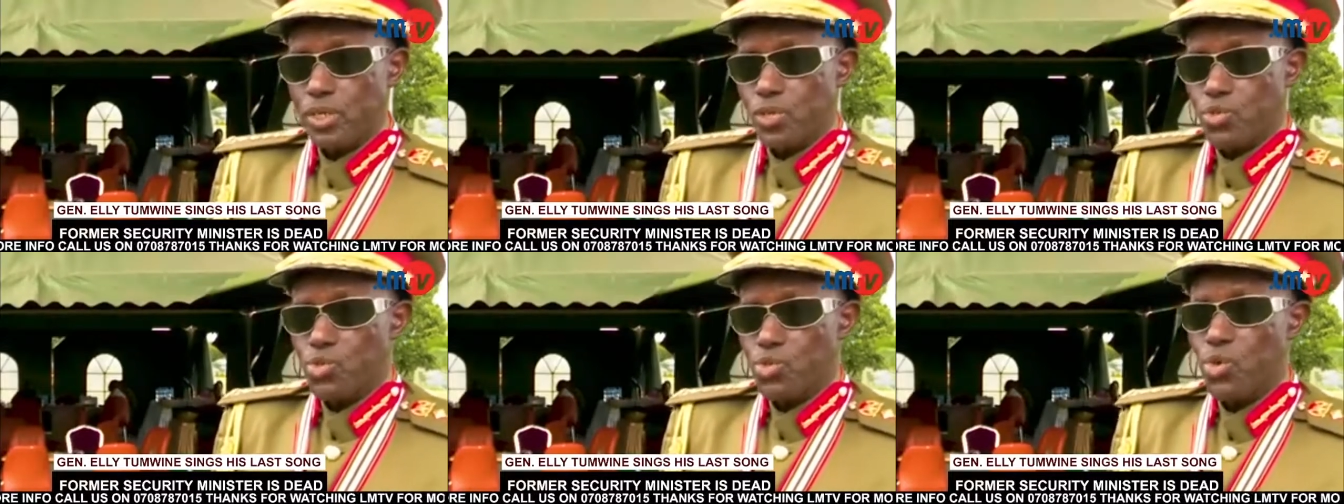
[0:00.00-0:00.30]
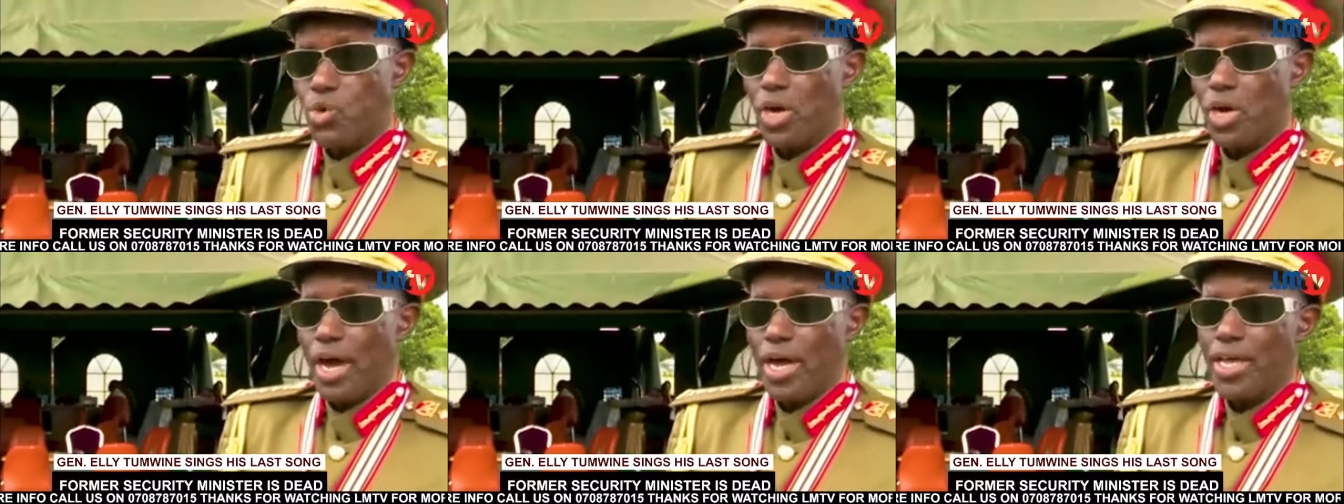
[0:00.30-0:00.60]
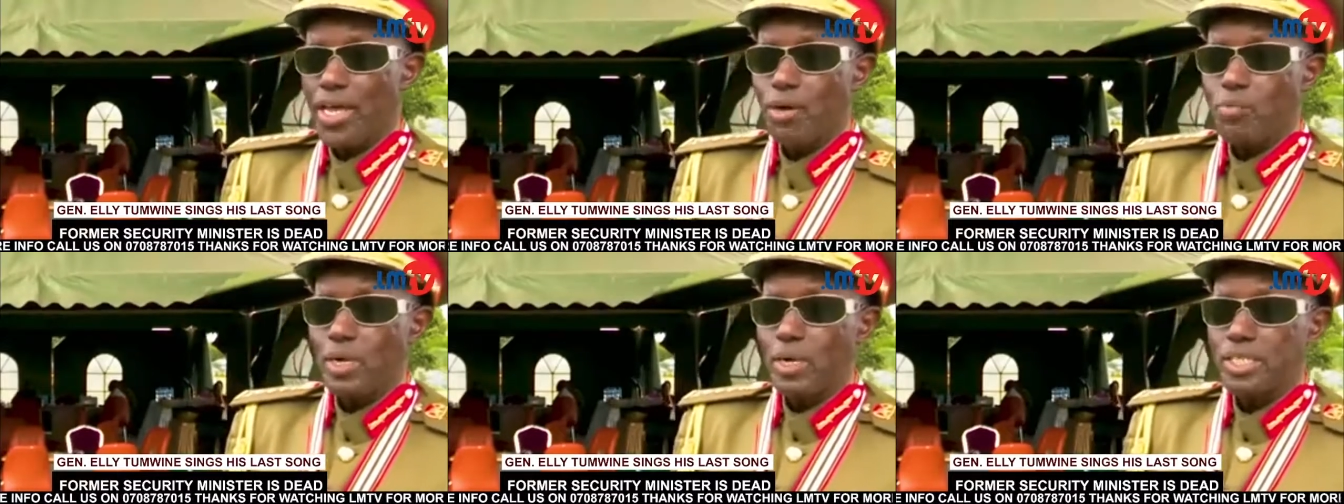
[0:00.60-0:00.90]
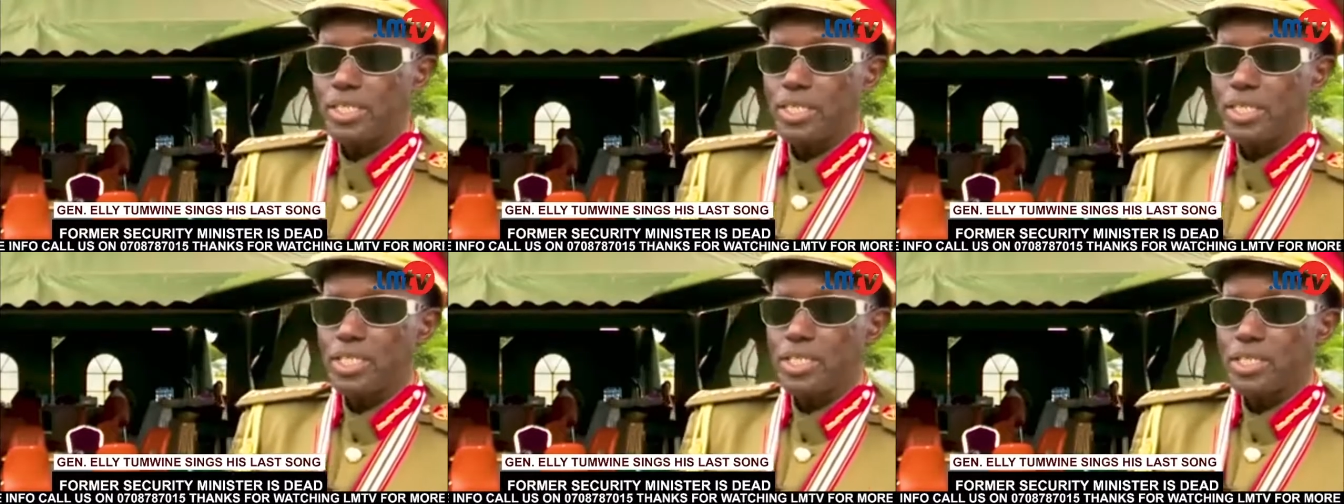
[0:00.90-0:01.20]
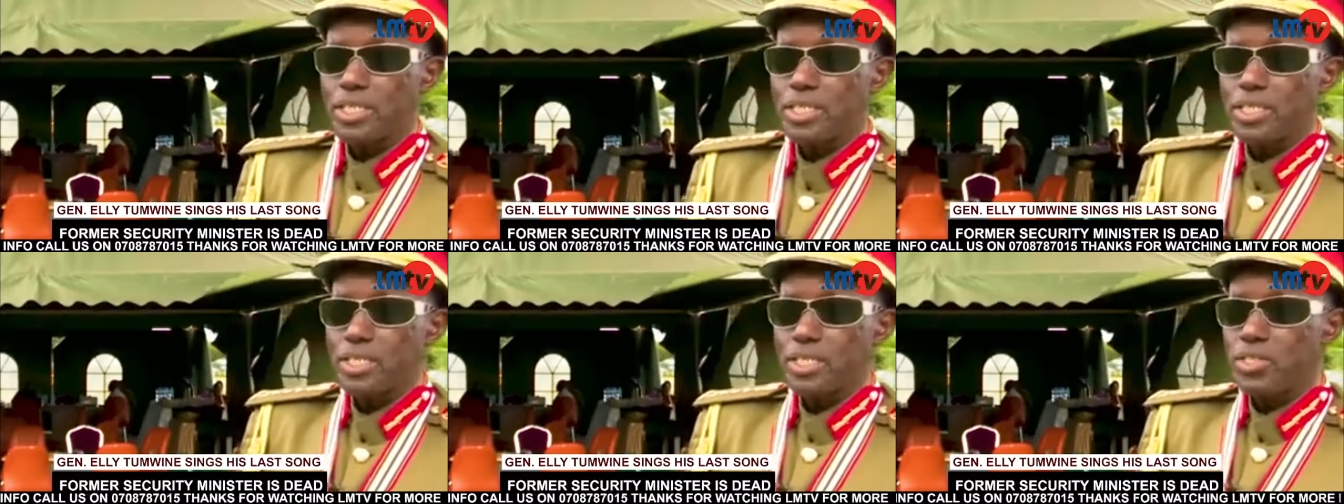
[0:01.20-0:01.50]
So I am at a
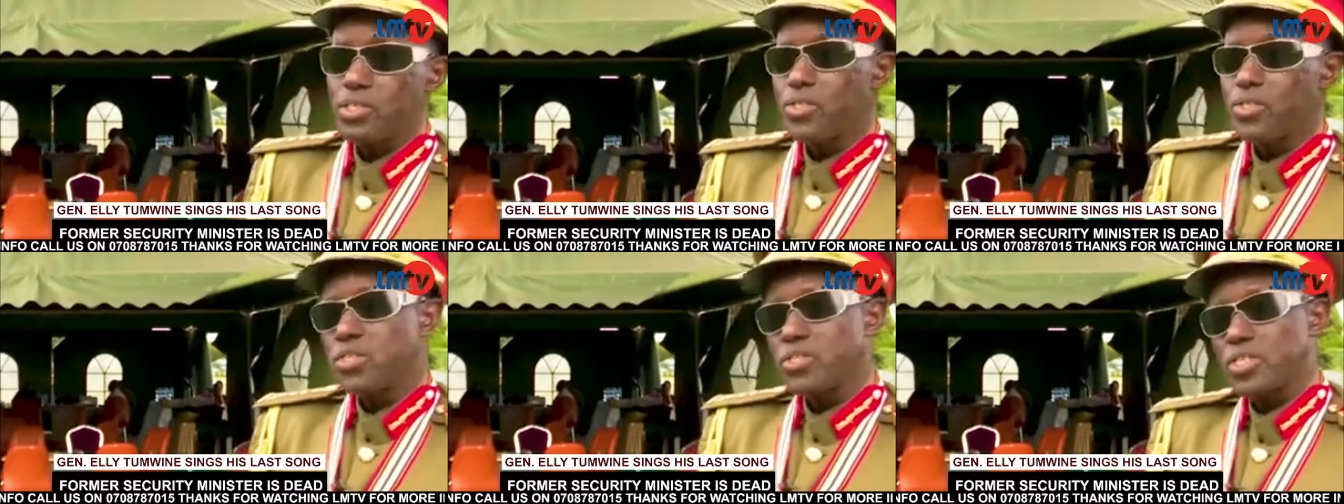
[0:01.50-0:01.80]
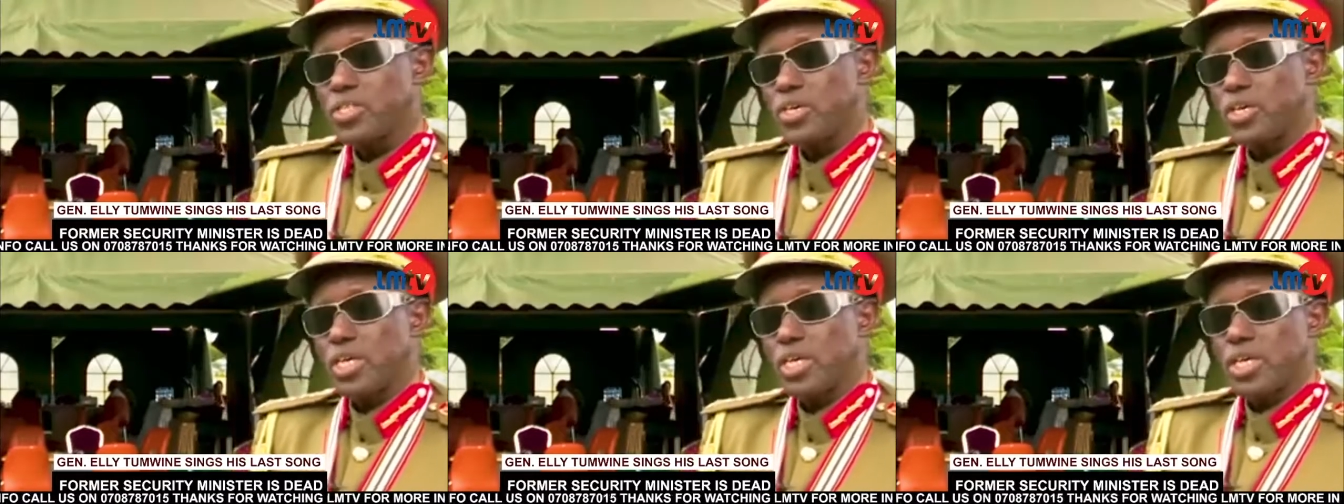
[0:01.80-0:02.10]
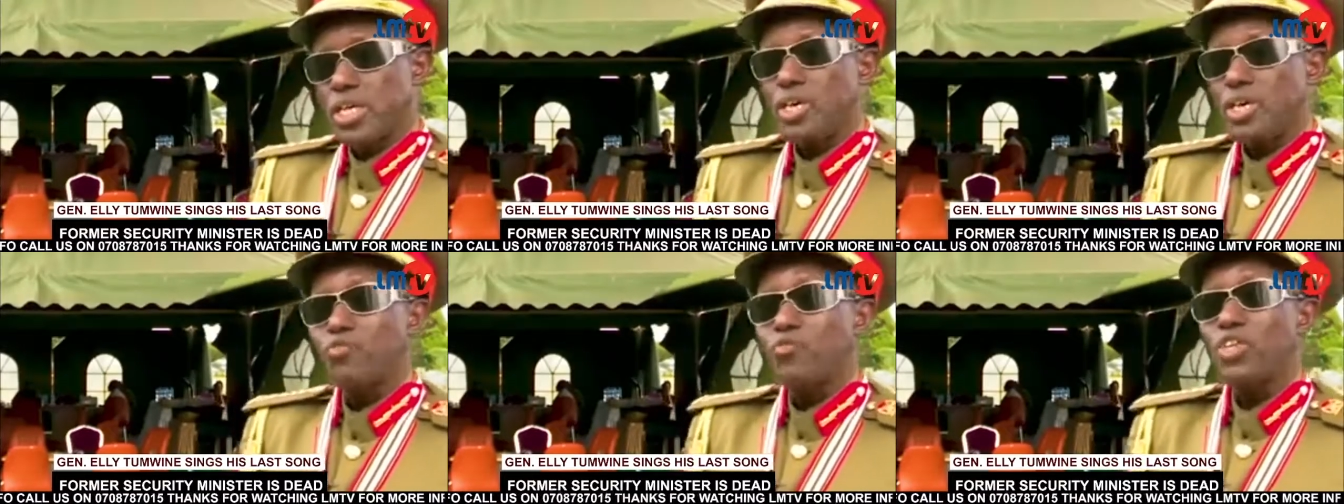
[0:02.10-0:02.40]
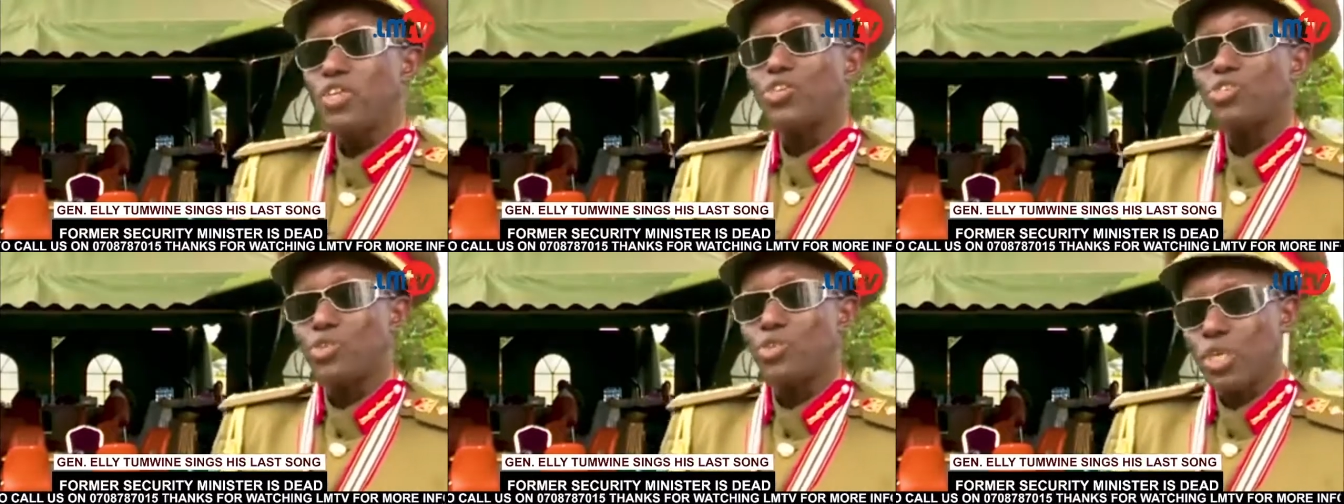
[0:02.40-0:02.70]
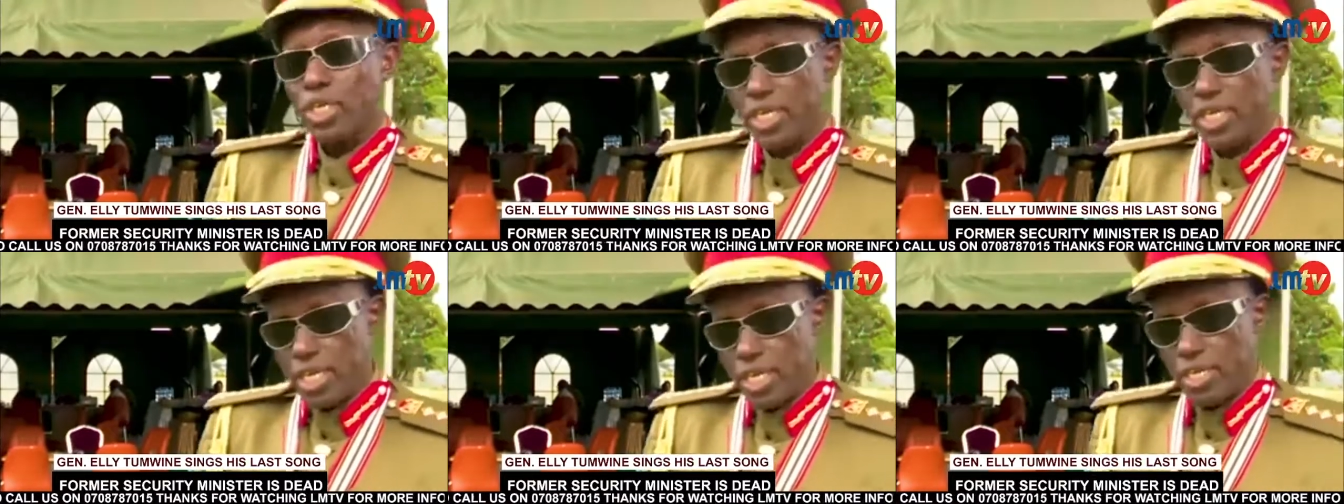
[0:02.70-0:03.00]
this is a, a
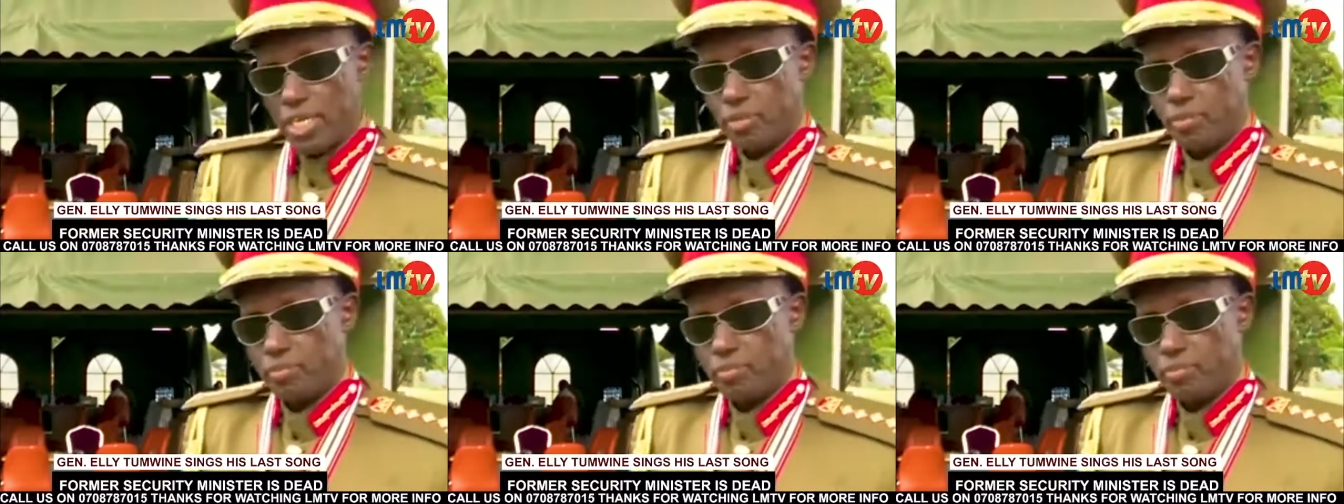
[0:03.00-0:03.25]
victory day.